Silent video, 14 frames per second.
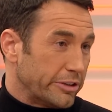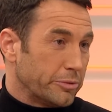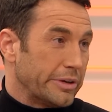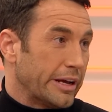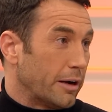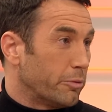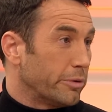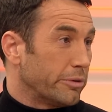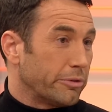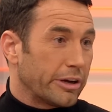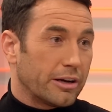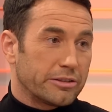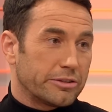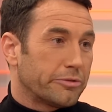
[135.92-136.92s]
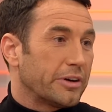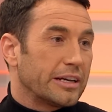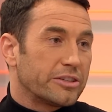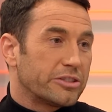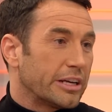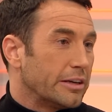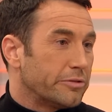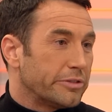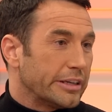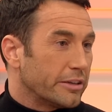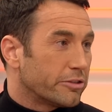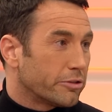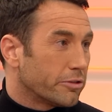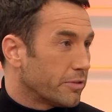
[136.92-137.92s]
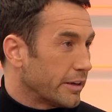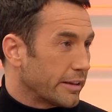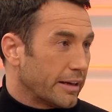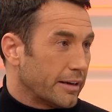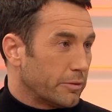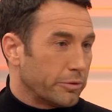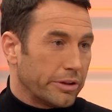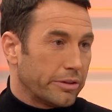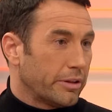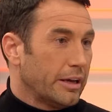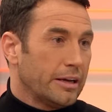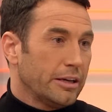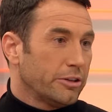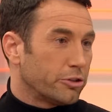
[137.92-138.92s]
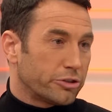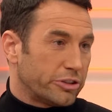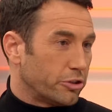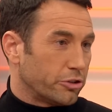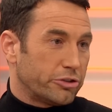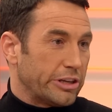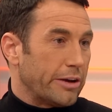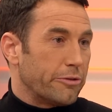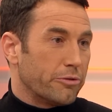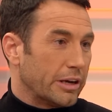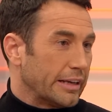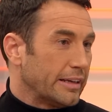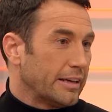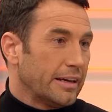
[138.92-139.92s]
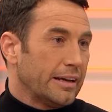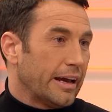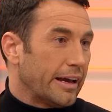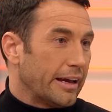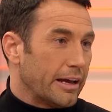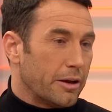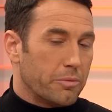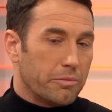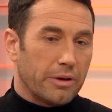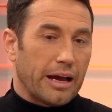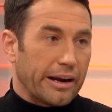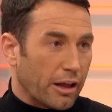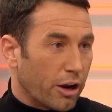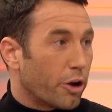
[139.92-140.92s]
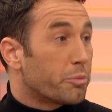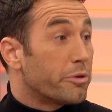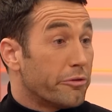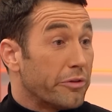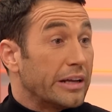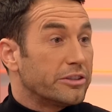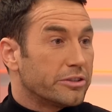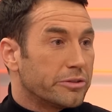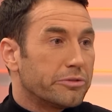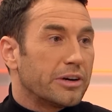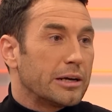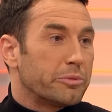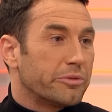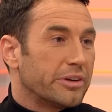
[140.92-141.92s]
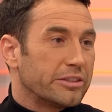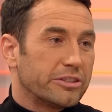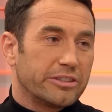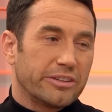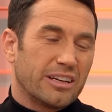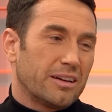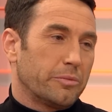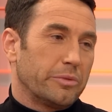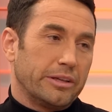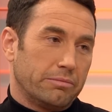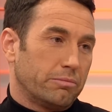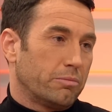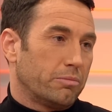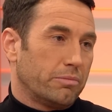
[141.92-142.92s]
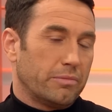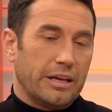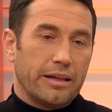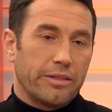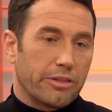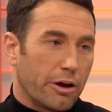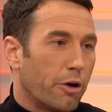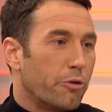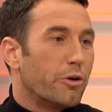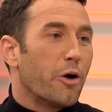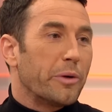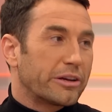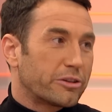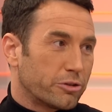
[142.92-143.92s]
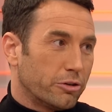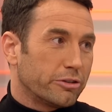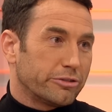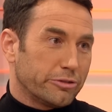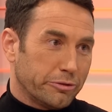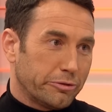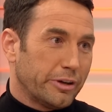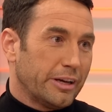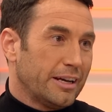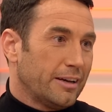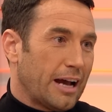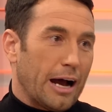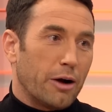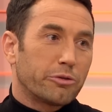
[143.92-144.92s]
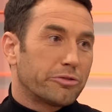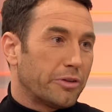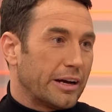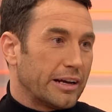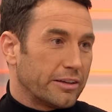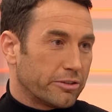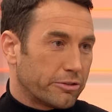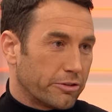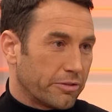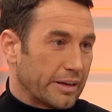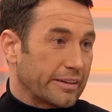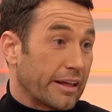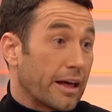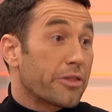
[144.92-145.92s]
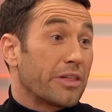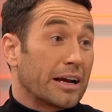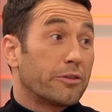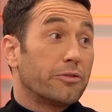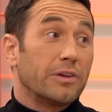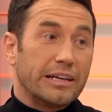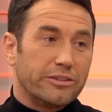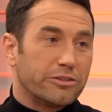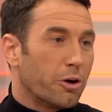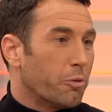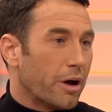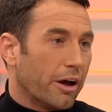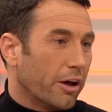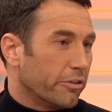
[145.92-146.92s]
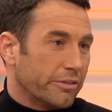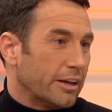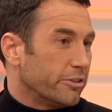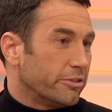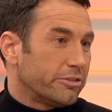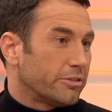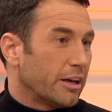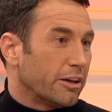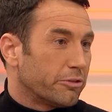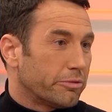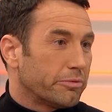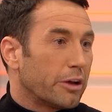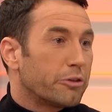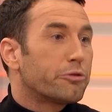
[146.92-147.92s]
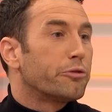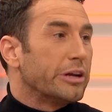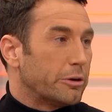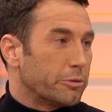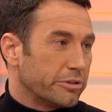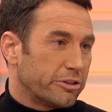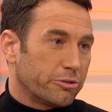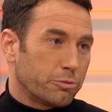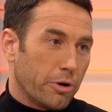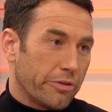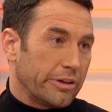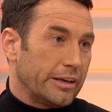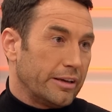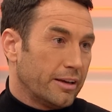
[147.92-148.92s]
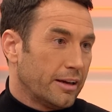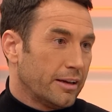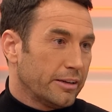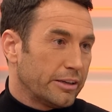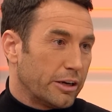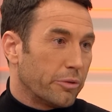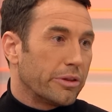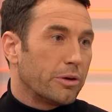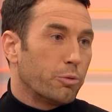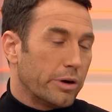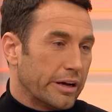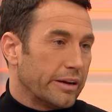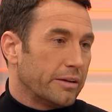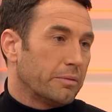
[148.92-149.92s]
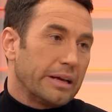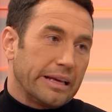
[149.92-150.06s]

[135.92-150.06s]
we do now with regard to fire safety and stuff like that with just, just generally, um, and a lot of prevention, fire prevention, that, I mean, the heroic sort of house fires and stuff like that thankfully don't aren't as as, as frequent as what the you yeah. know they were